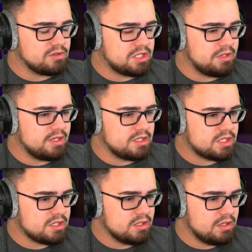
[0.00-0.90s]

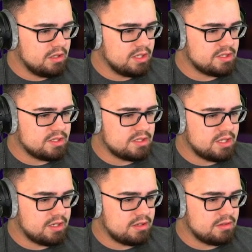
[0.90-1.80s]
series. Unless this is,
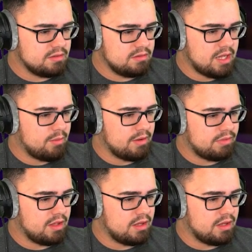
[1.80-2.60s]
like, not what I'm thinking